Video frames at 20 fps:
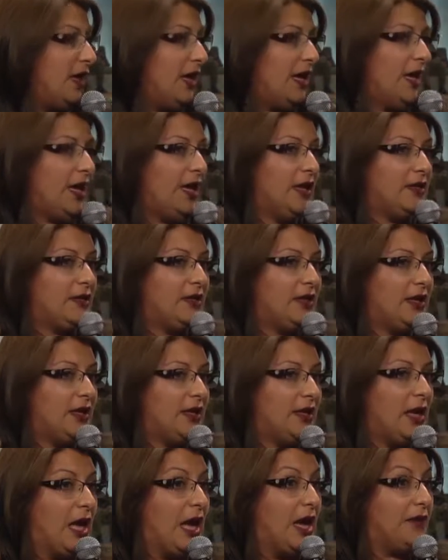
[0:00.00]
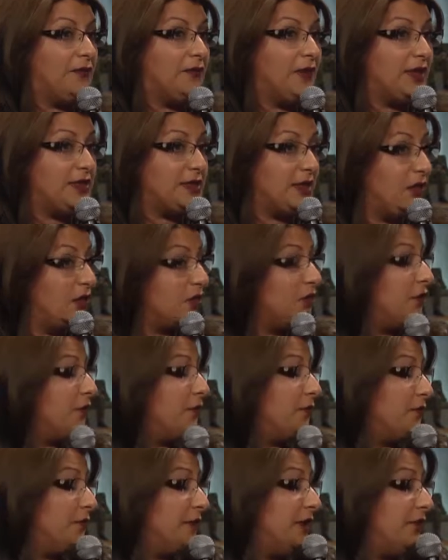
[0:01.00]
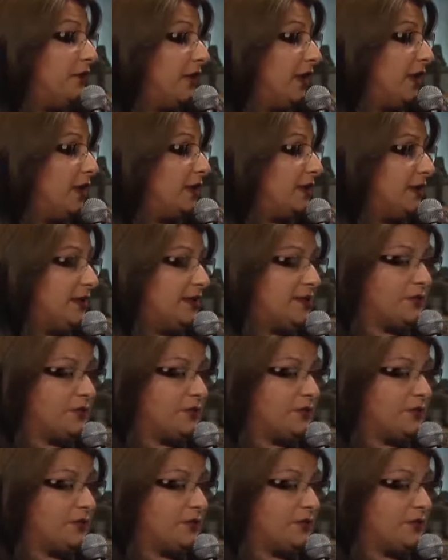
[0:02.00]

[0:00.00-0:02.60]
And I face a lot of difficulties.